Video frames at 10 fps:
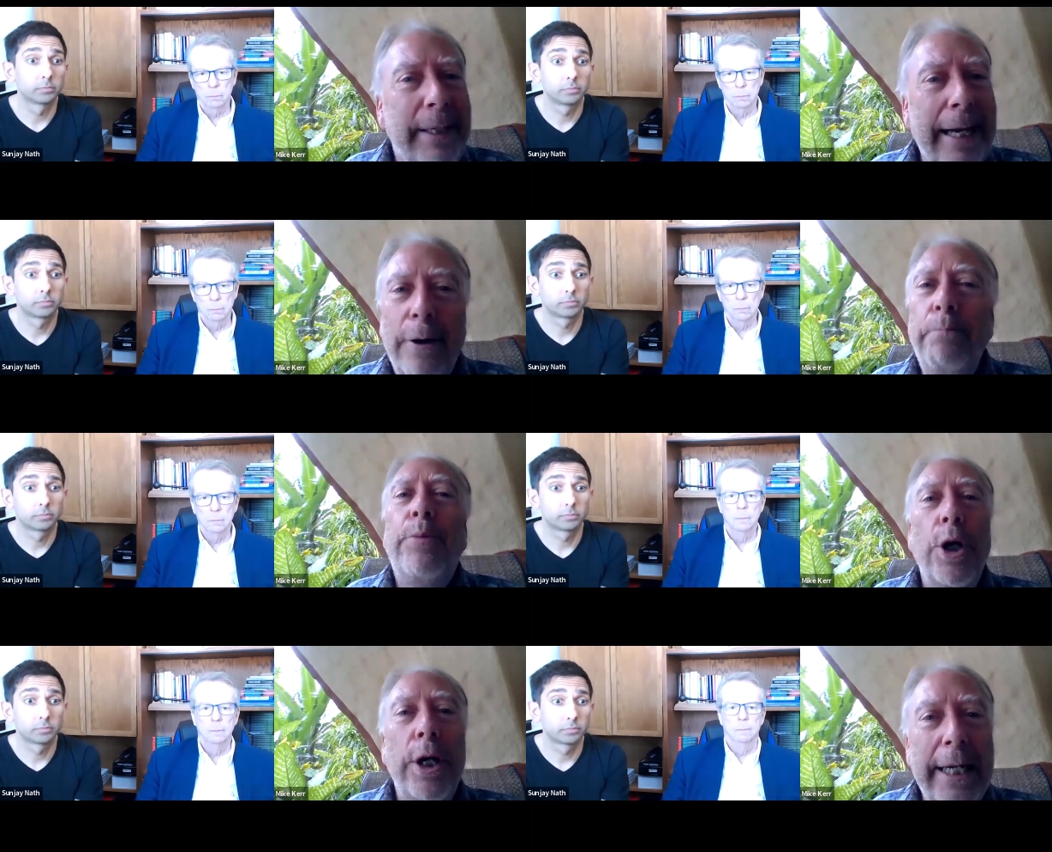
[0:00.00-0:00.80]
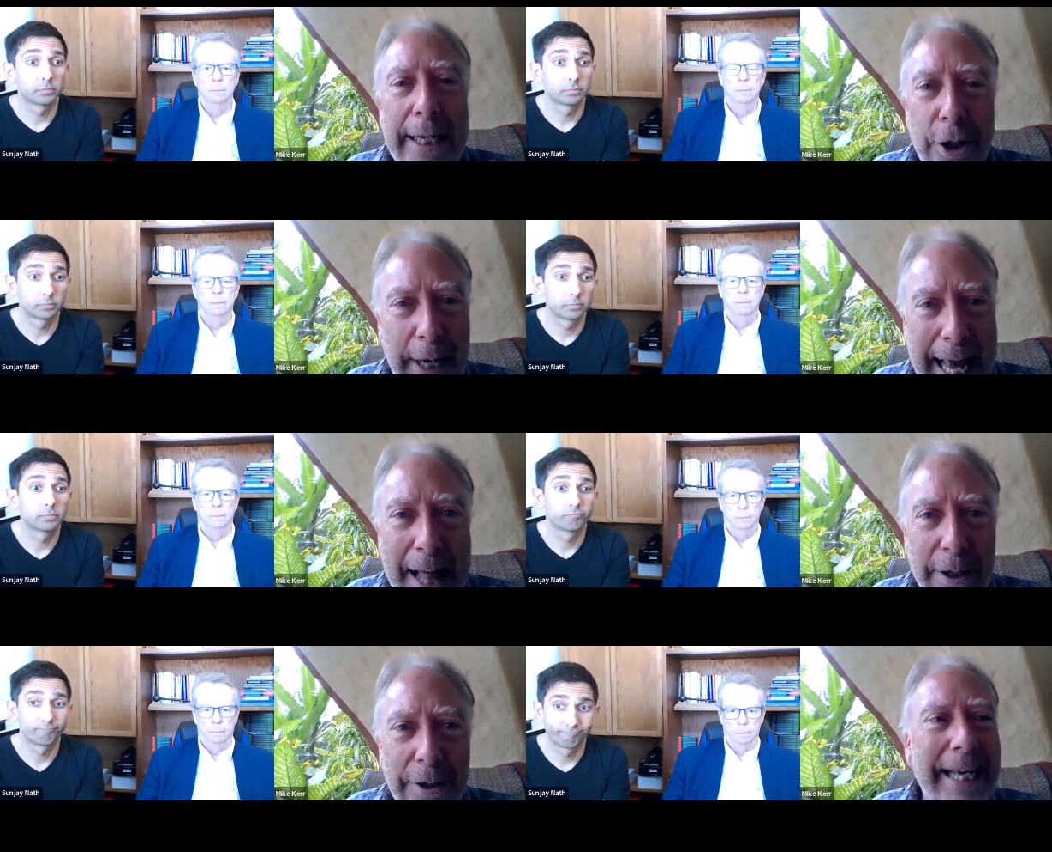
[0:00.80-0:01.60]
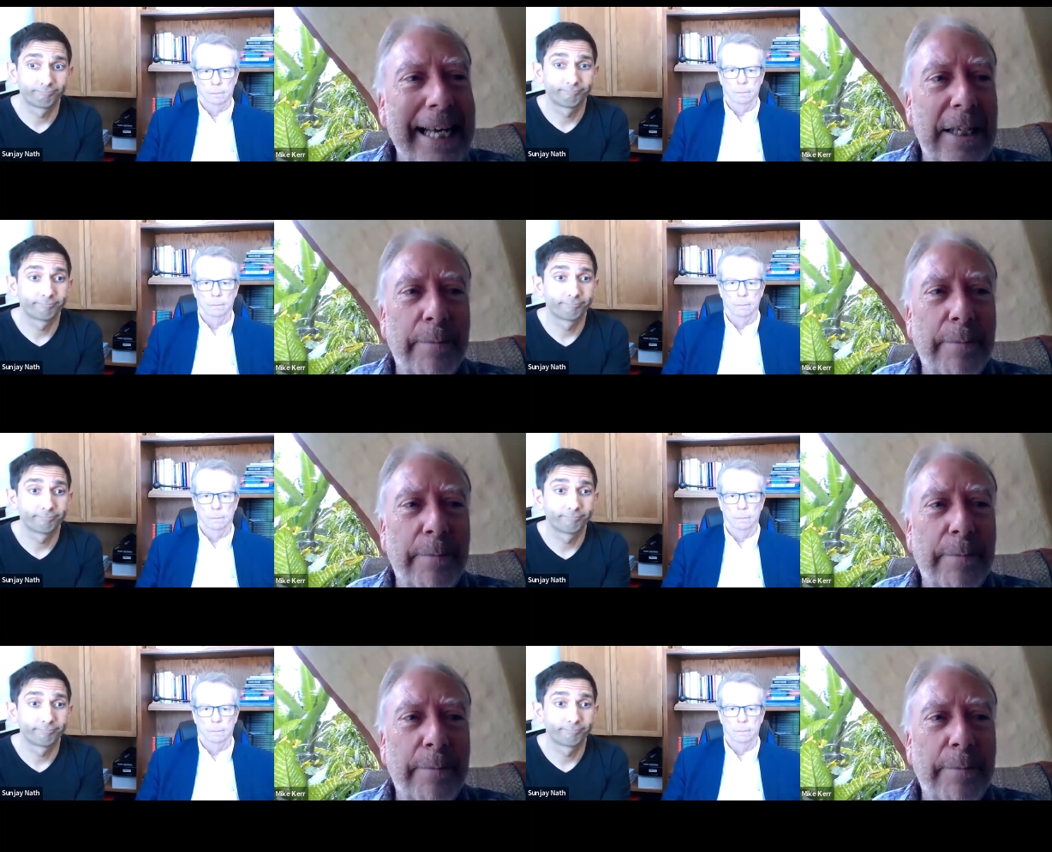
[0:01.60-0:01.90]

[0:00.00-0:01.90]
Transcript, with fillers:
Speaker 1: you know, put it in your calendar. It's a